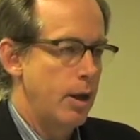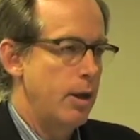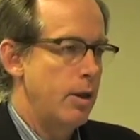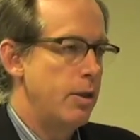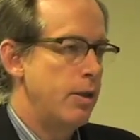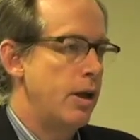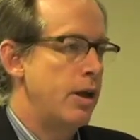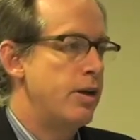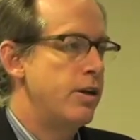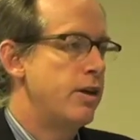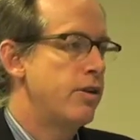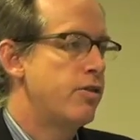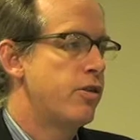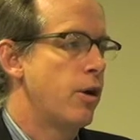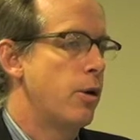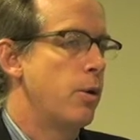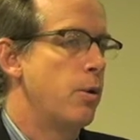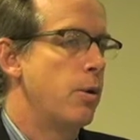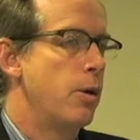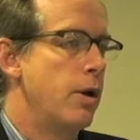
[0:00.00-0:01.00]
They did
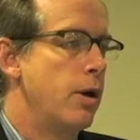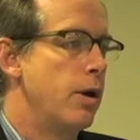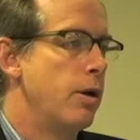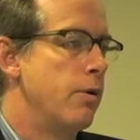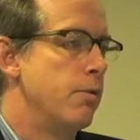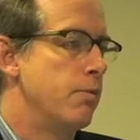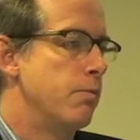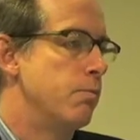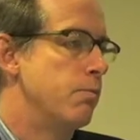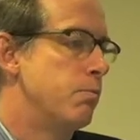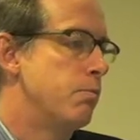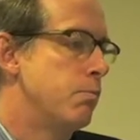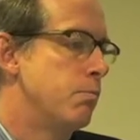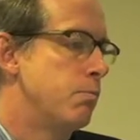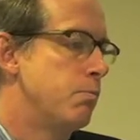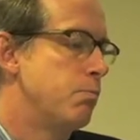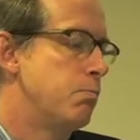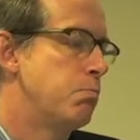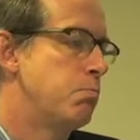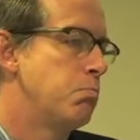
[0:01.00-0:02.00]
so in
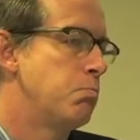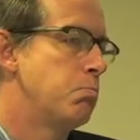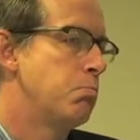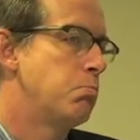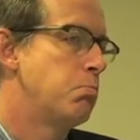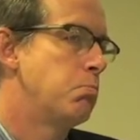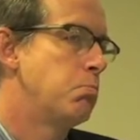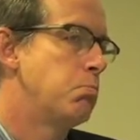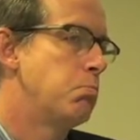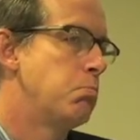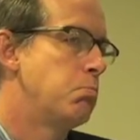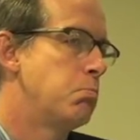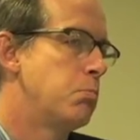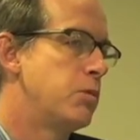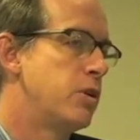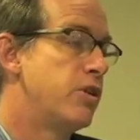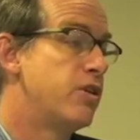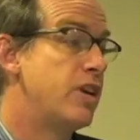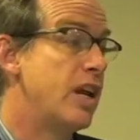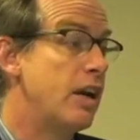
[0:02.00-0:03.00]

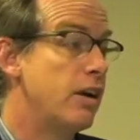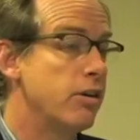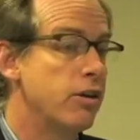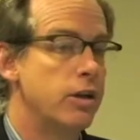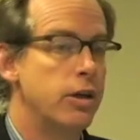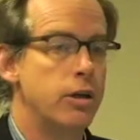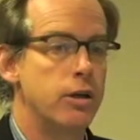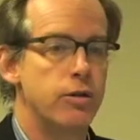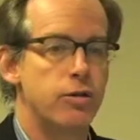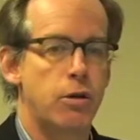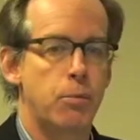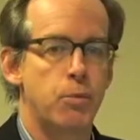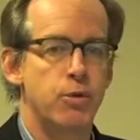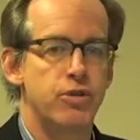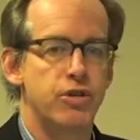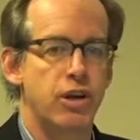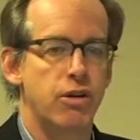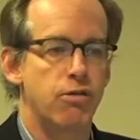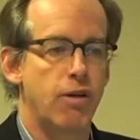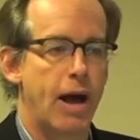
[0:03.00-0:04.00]
distinctly, some would
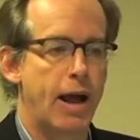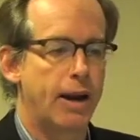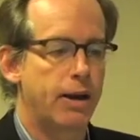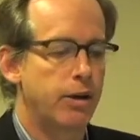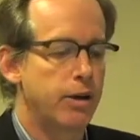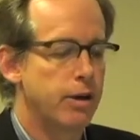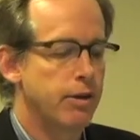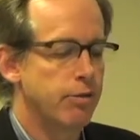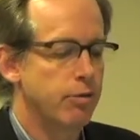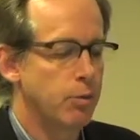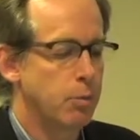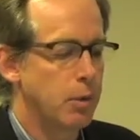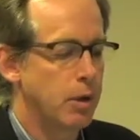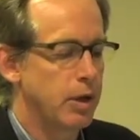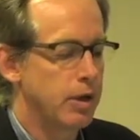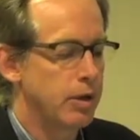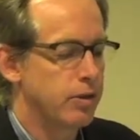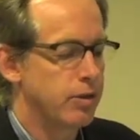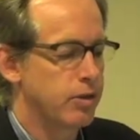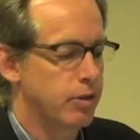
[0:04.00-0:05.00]
say radically different
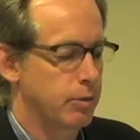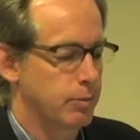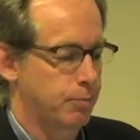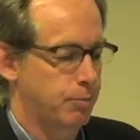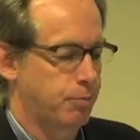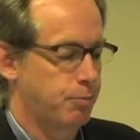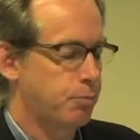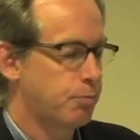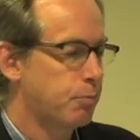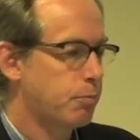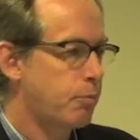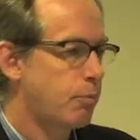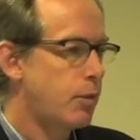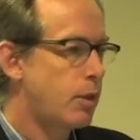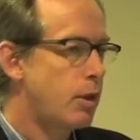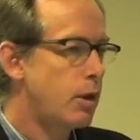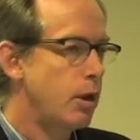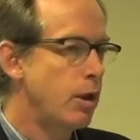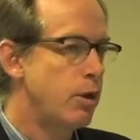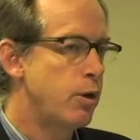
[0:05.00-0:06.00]
ways.
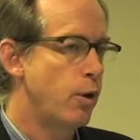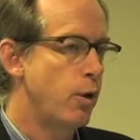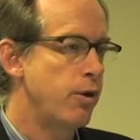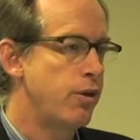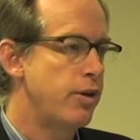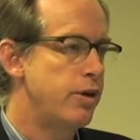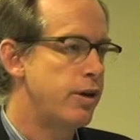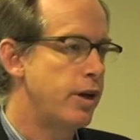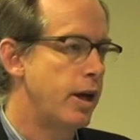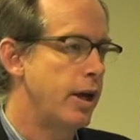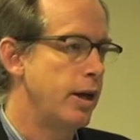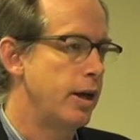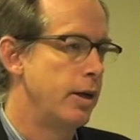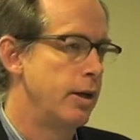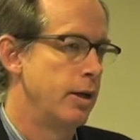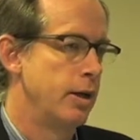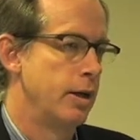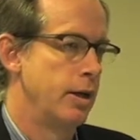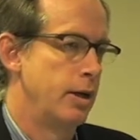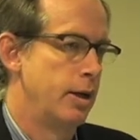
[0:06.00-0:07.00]
Dorothy Day,
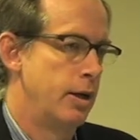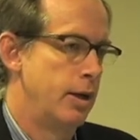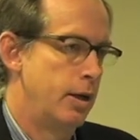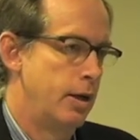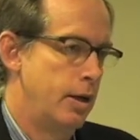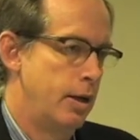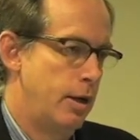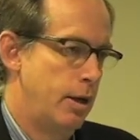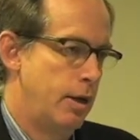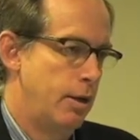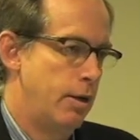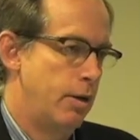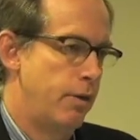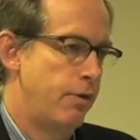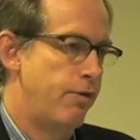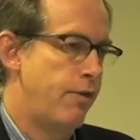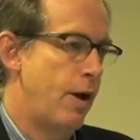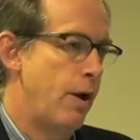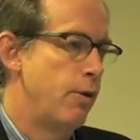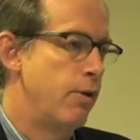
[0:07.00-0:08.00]
the
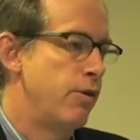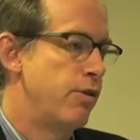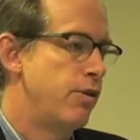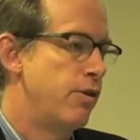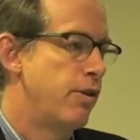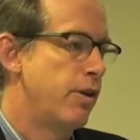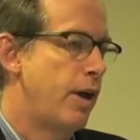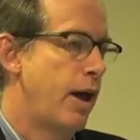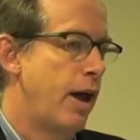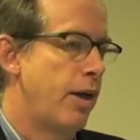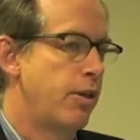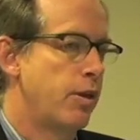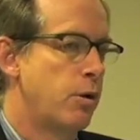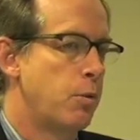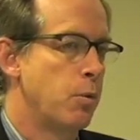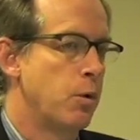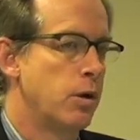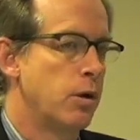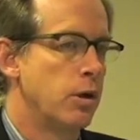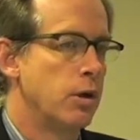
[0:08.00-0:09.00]
founder of the Catholic
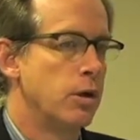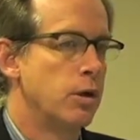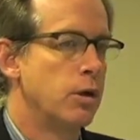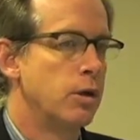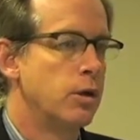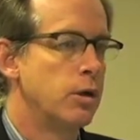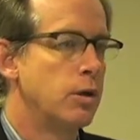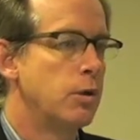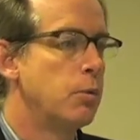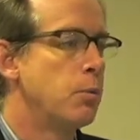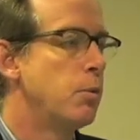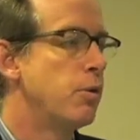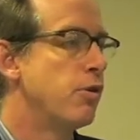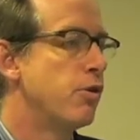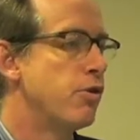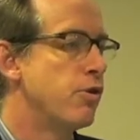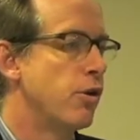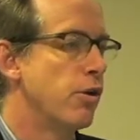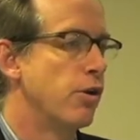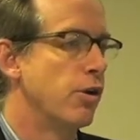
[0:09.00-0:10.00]
Worker, was a
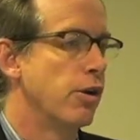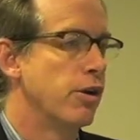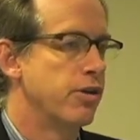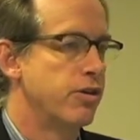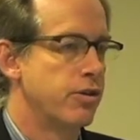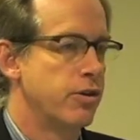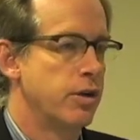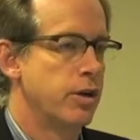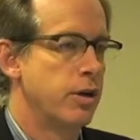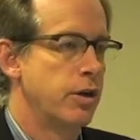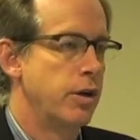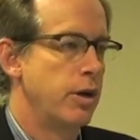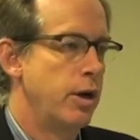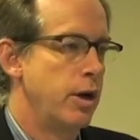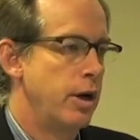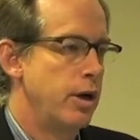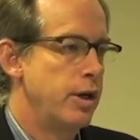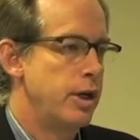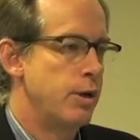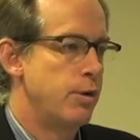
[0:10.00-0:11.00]
journalist.
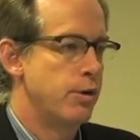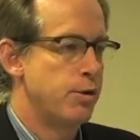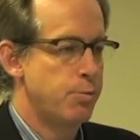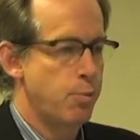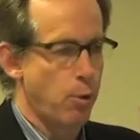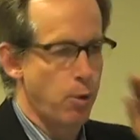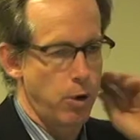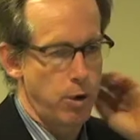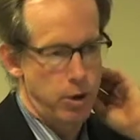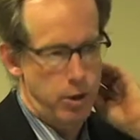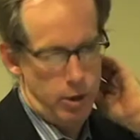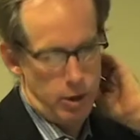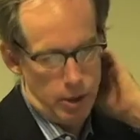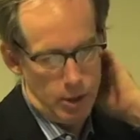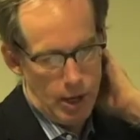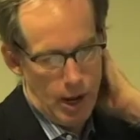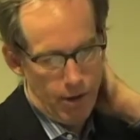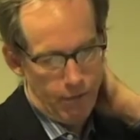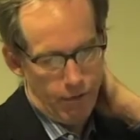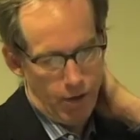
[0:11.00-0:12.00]
She was born
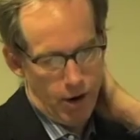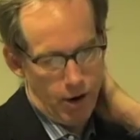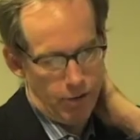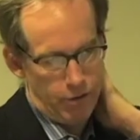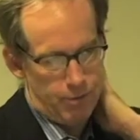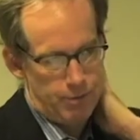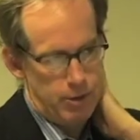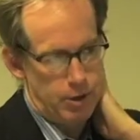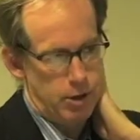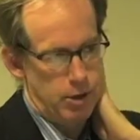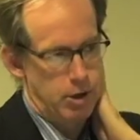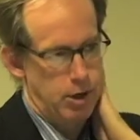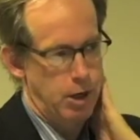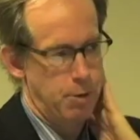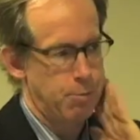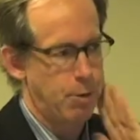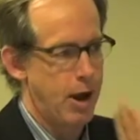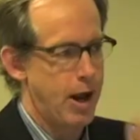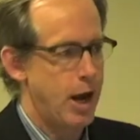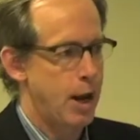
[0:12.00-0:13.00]
not far from here on
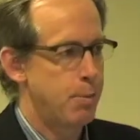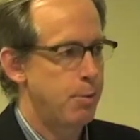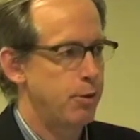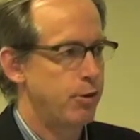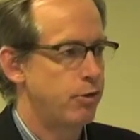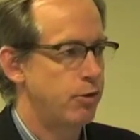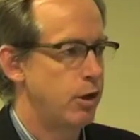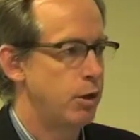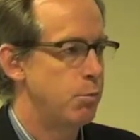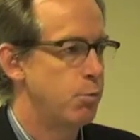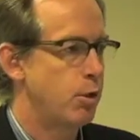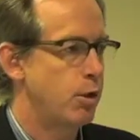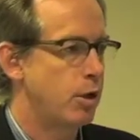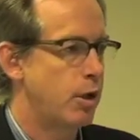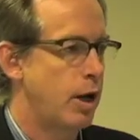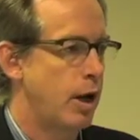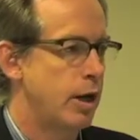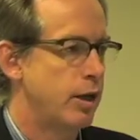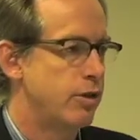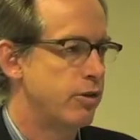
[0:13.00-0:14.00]
Pineapple Street in Brooklyn
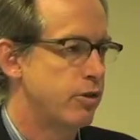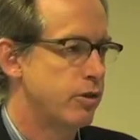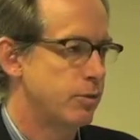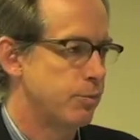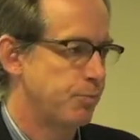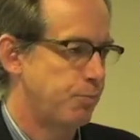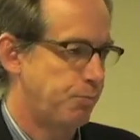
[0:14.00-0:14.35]
Heights.